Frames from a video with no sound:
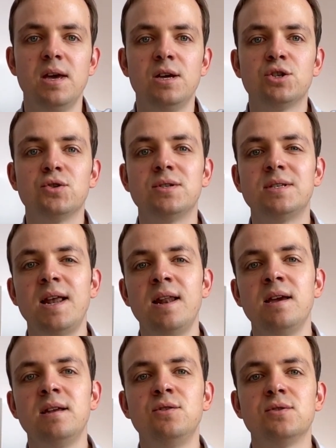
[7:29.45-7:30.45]
So
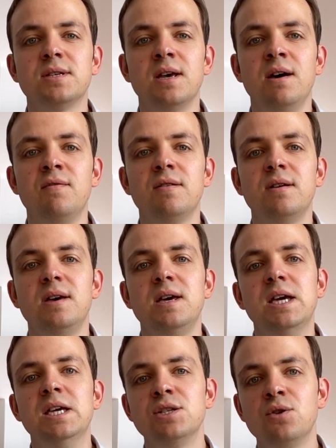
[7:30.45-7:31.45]
selling it yourself
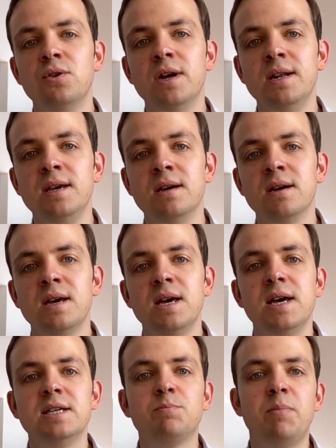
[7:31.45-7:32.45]
is a good idea,
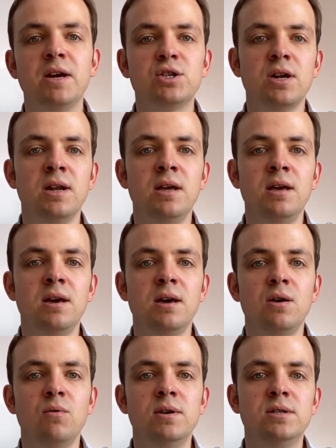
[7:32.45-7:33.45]
especially
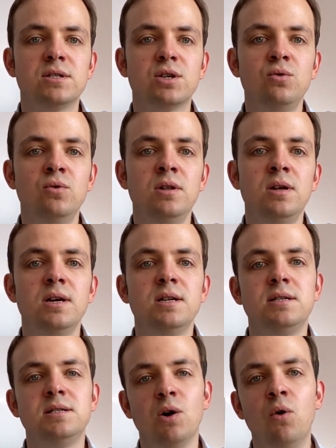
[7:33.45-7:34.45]
when the school
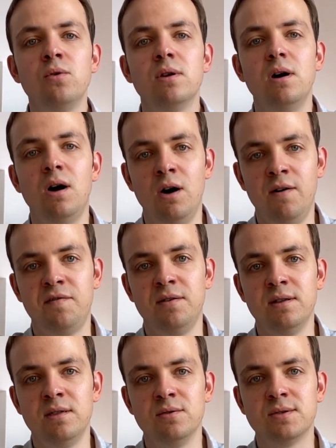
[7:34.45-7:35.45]
don't
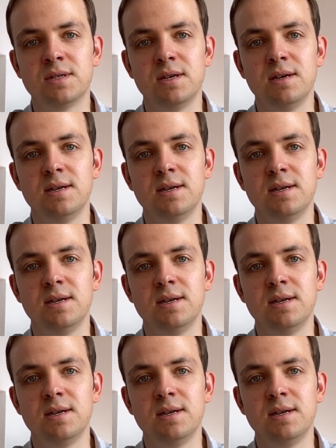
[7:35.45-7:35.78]
offer those